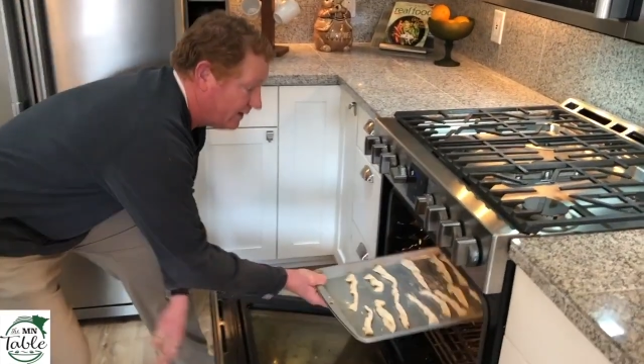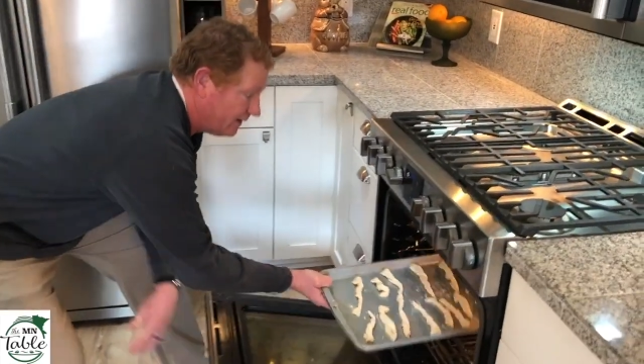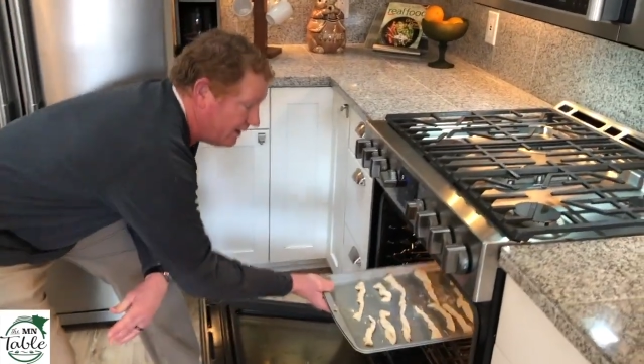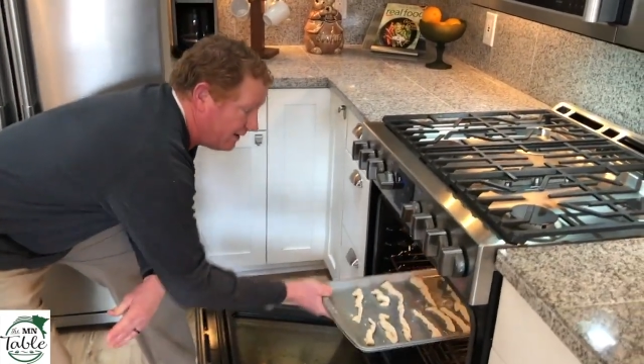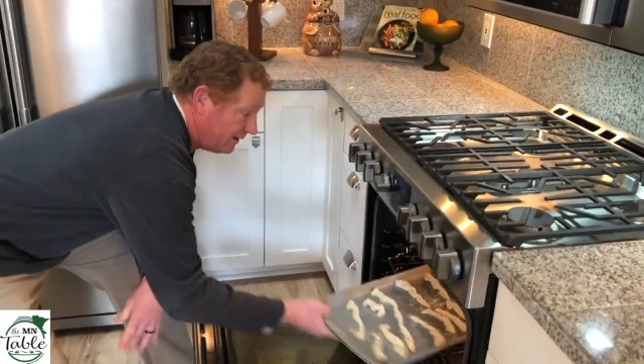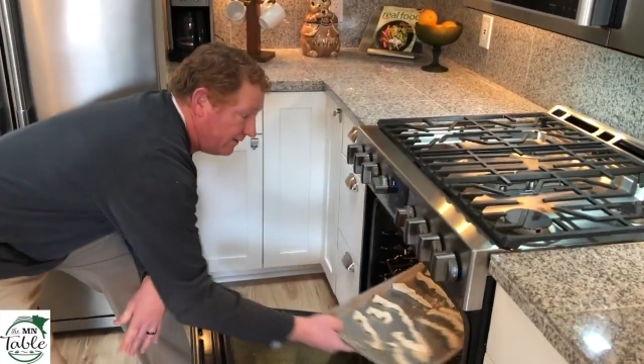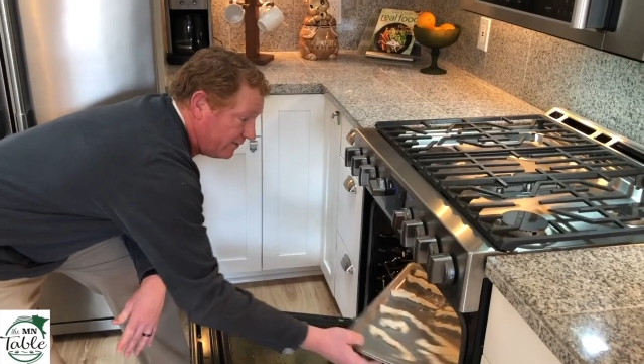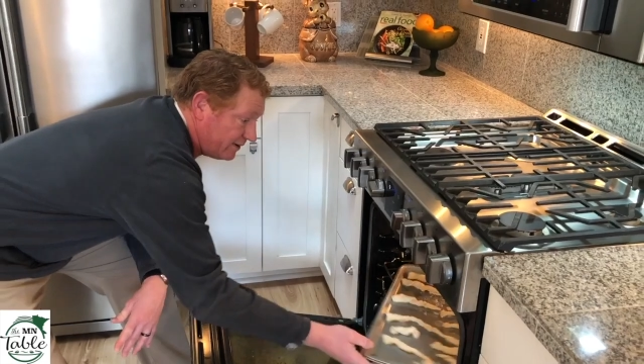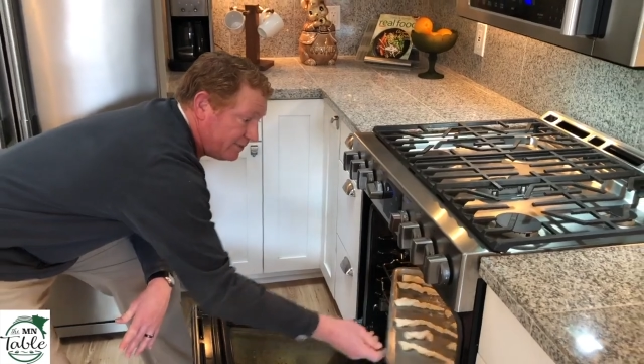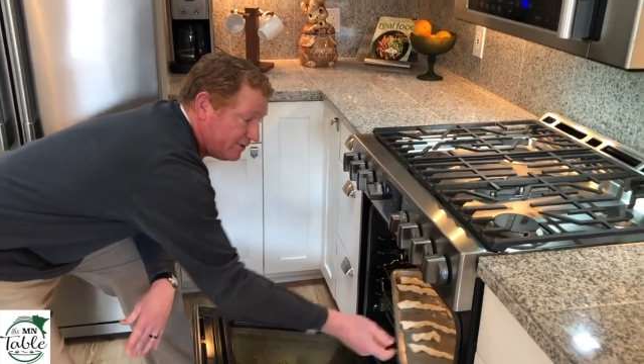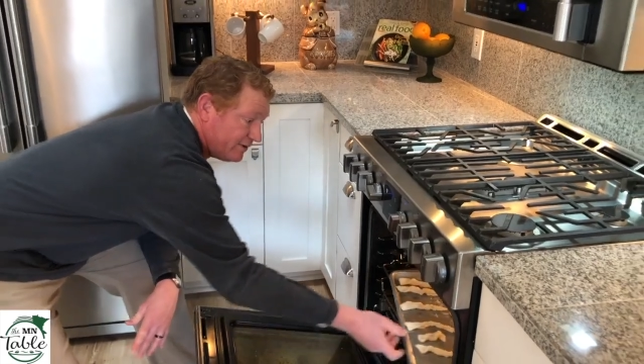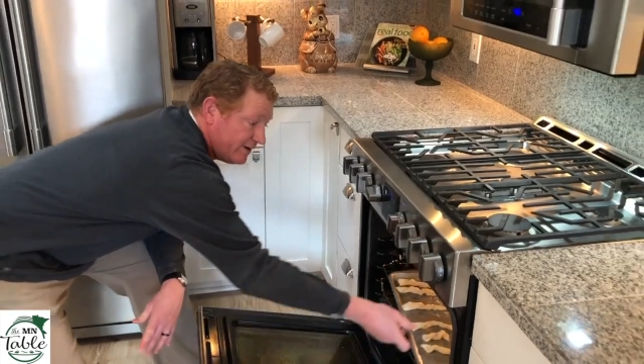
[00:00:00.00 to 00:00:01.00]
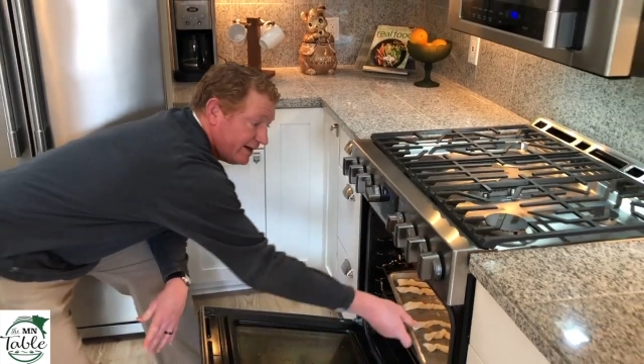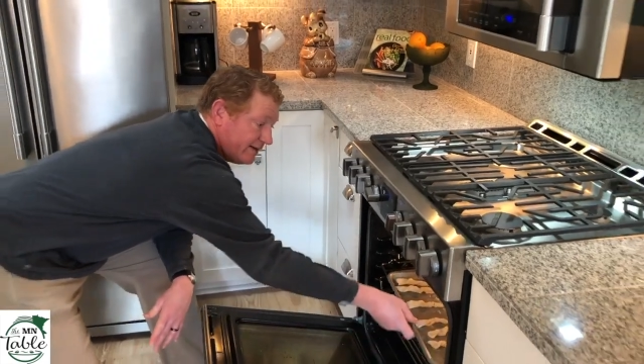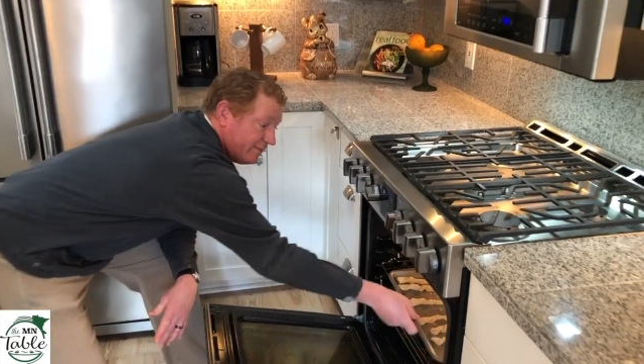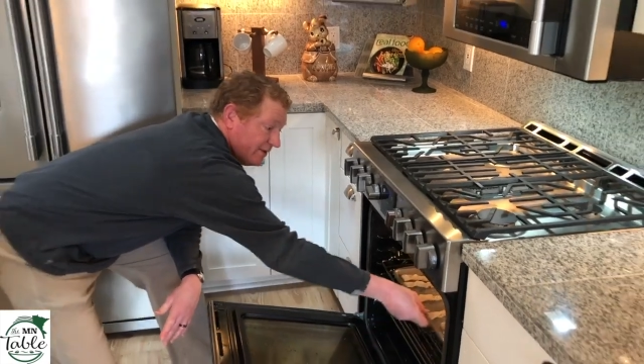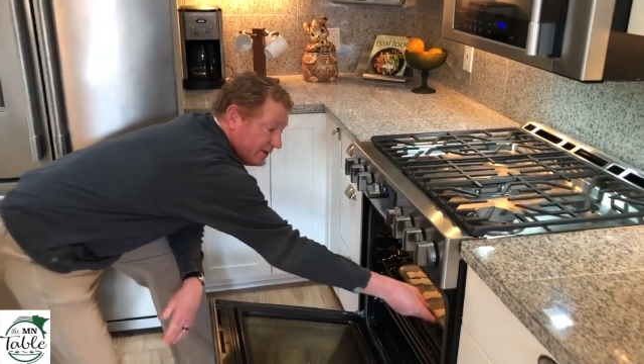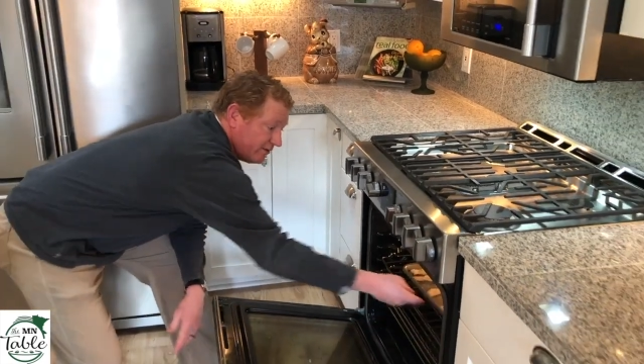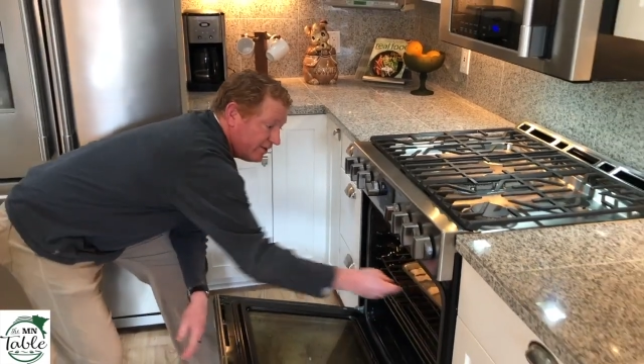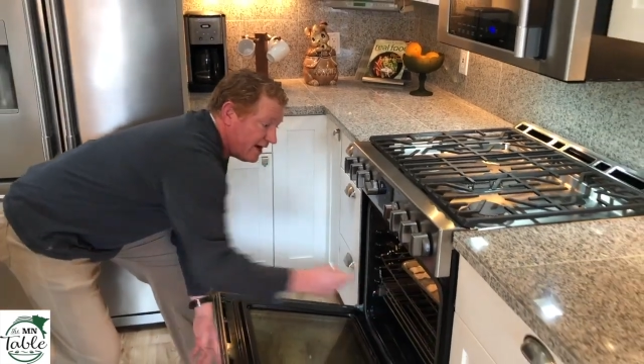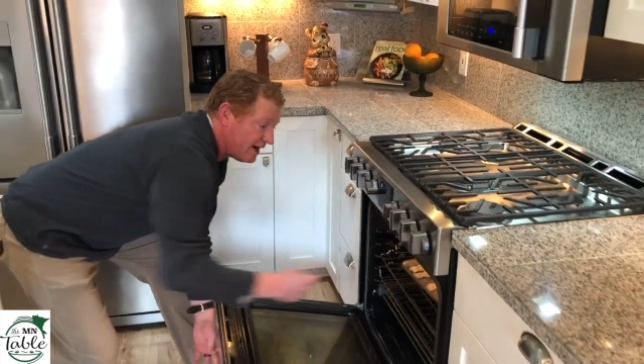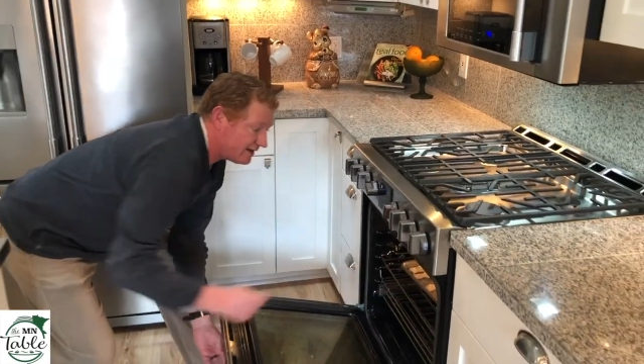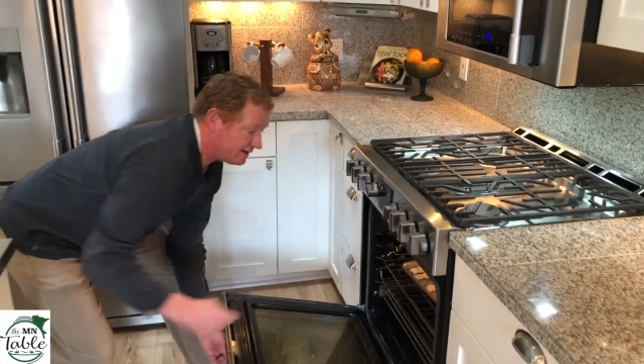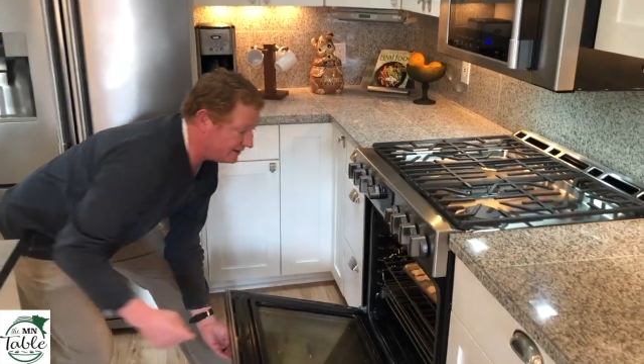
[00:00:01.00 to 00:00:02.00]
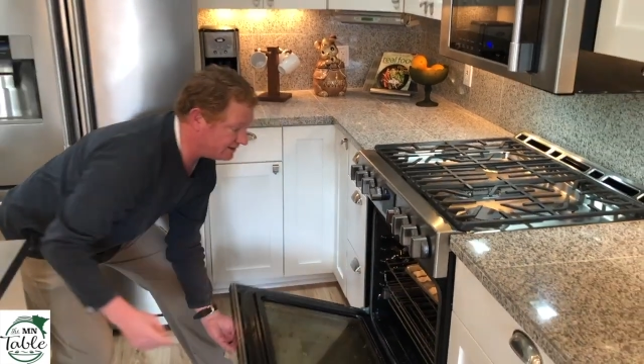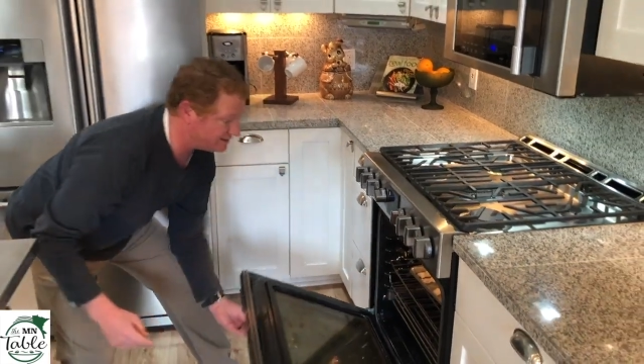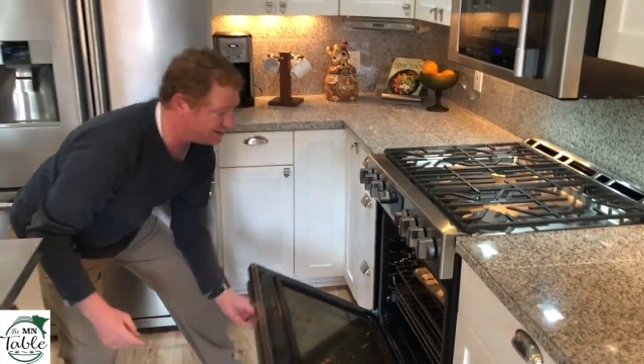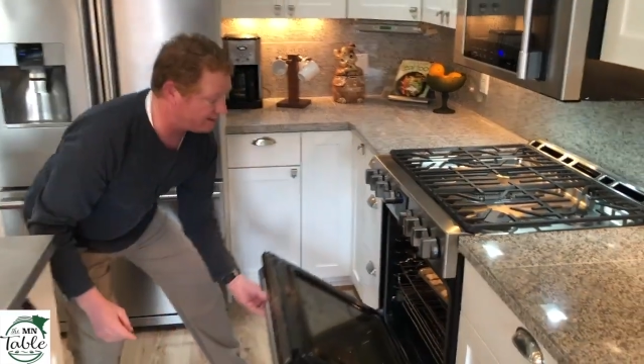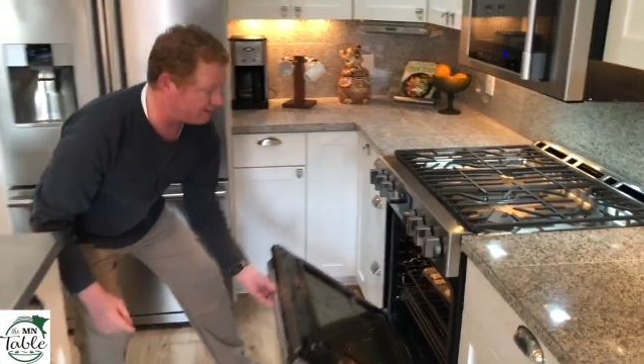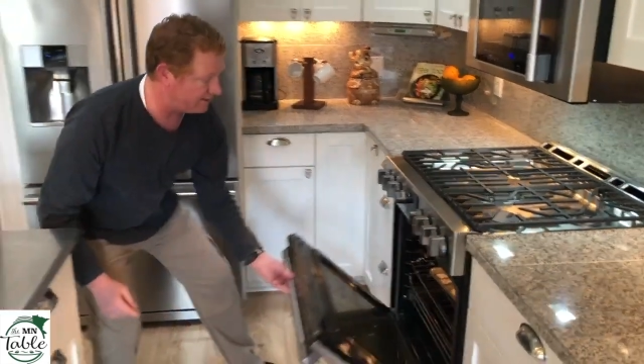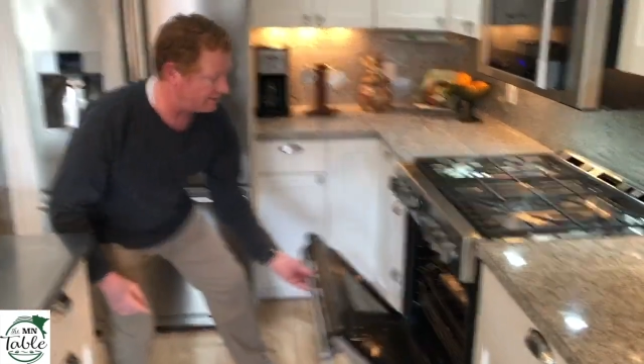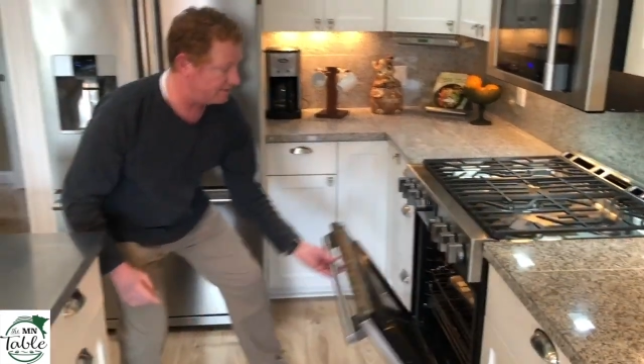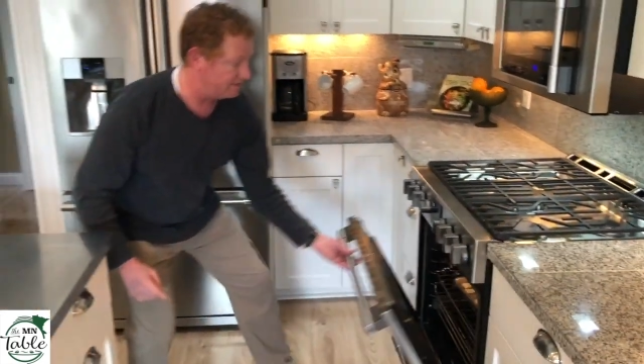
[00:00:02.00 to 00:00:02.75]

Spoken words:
I'm going to put it right in the middle rack on the center,